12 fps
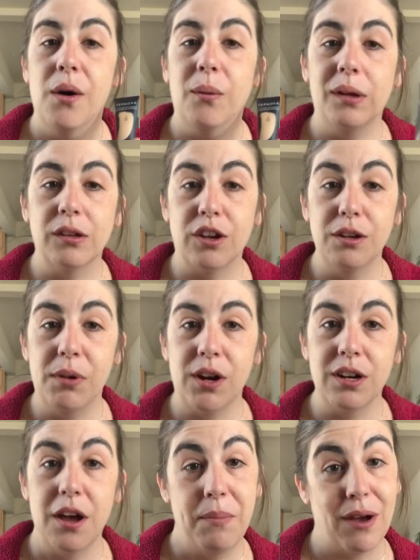Well, a good
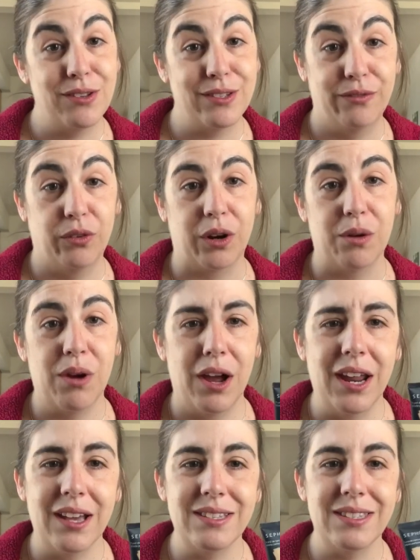part about Sephora
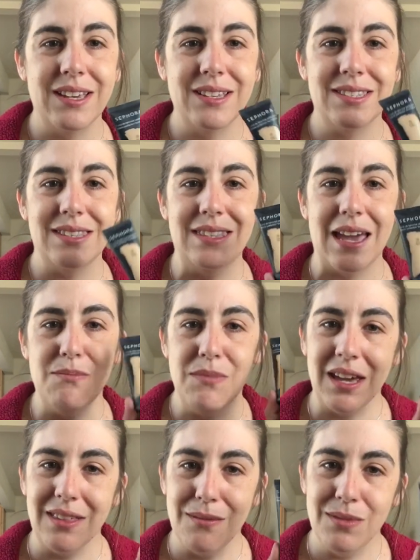products is they
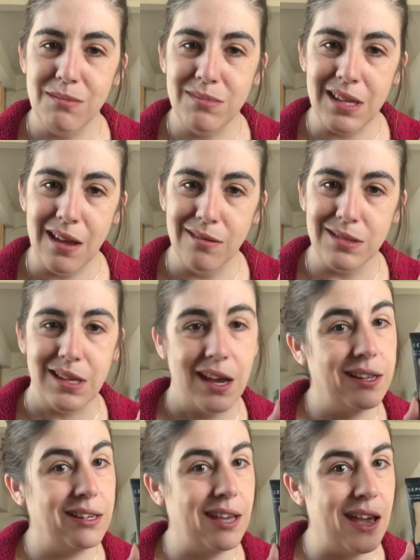make them themselves.
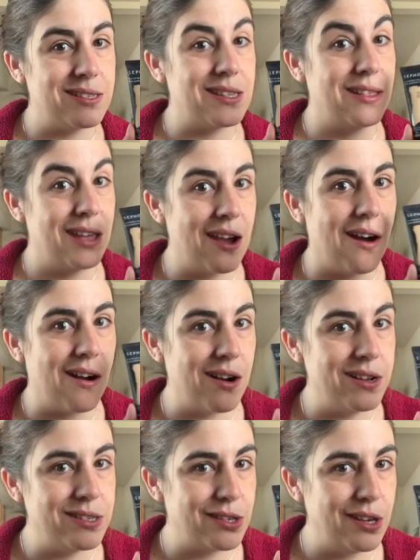And yes, they are
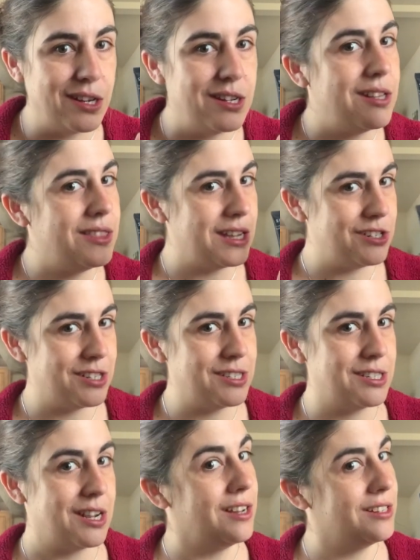as good. They
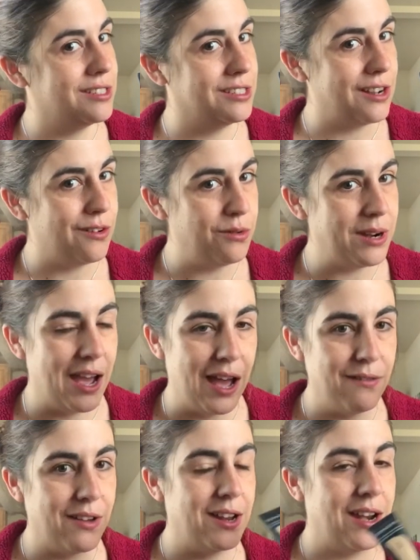just don't
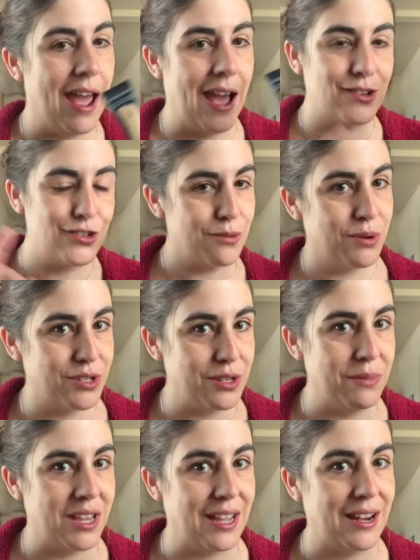have an extra person
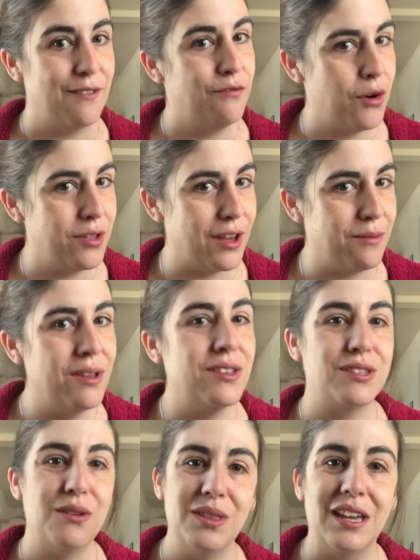making it for them,
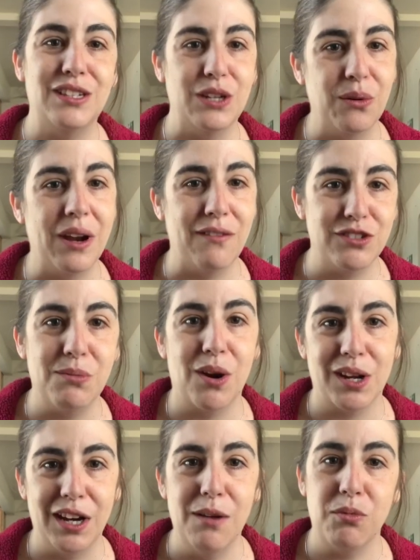so they don't have to
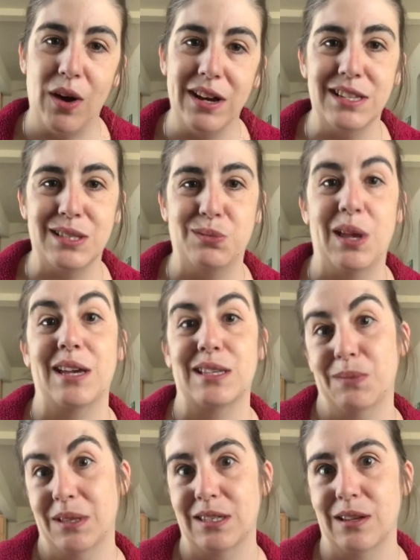mark it up quite as
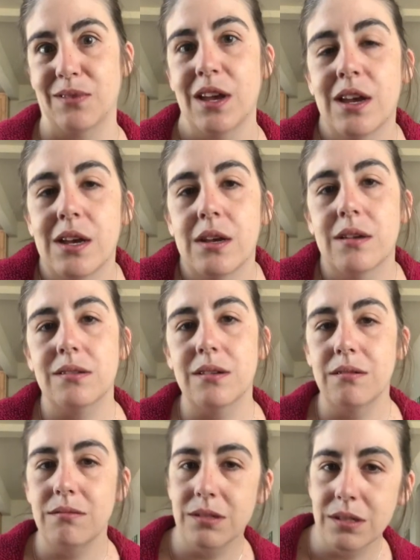expensive. So
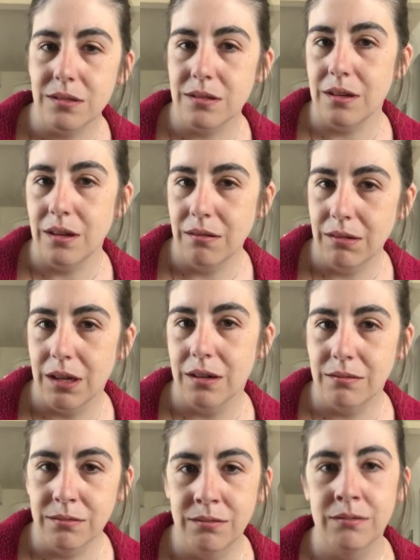just so you know,